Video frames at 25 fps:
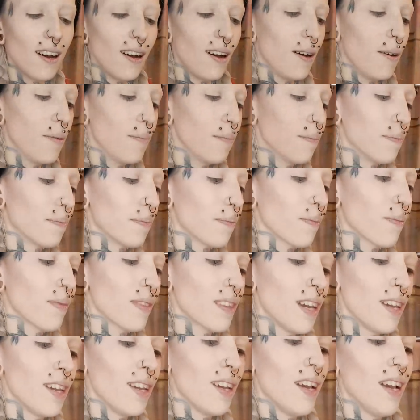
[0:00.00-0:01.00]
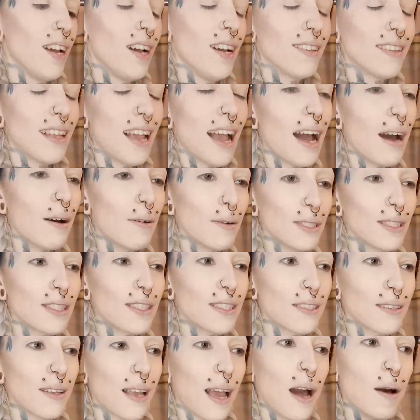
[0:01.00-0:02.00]
um, the, how
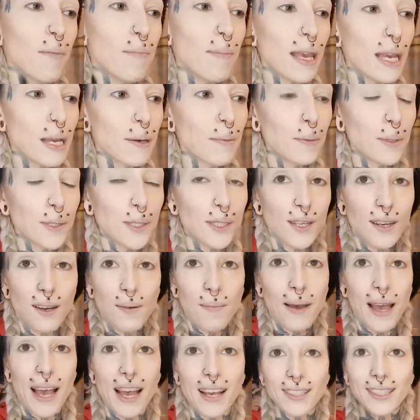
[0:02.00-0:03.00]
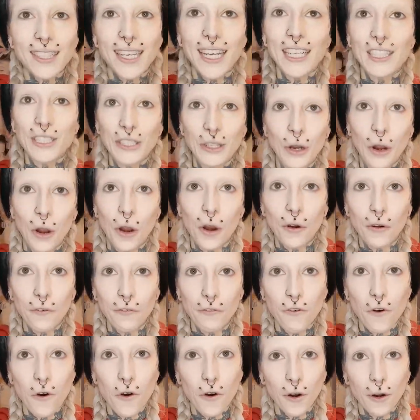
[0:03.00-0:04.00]
it's how makeup isn't a mask. It's an
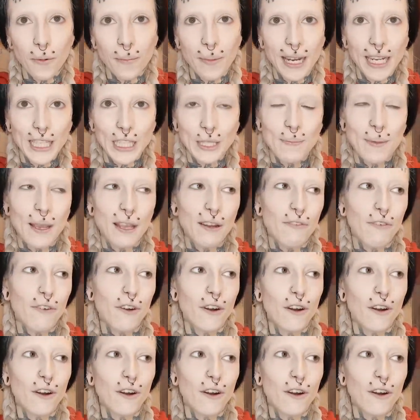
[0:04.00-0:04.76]
art form and it's made